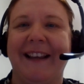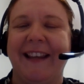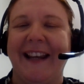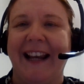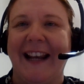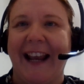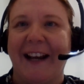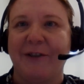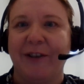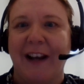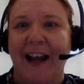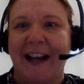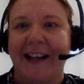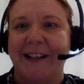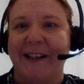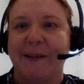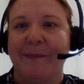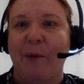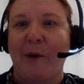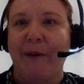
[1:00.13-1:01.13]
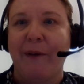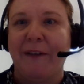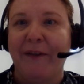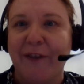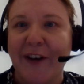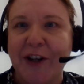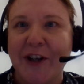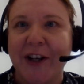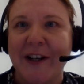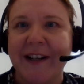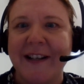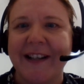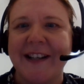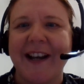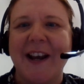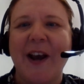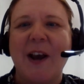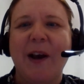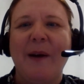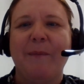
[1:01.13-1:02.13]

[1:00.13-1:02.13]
the electrolysers more efficient,